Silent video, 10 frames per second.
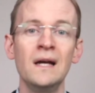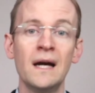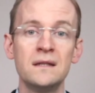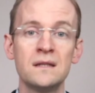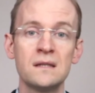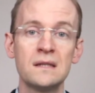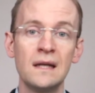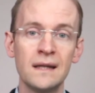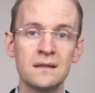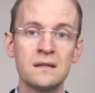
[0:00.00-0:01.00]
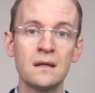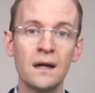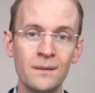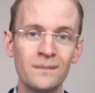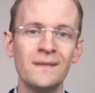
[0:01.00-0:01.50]
and just select a
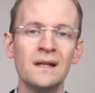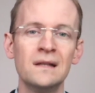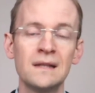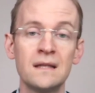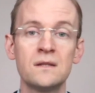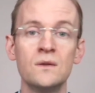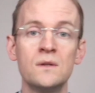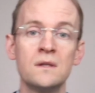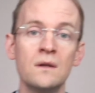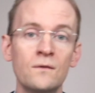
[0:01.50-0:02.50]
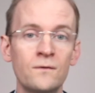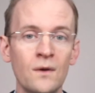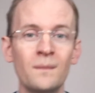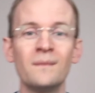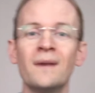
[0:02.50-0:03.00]
time that suits you
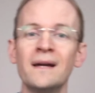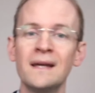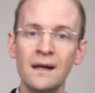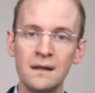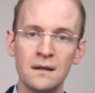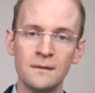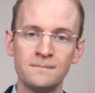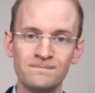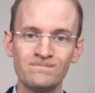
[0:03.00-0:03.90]
from my calendar.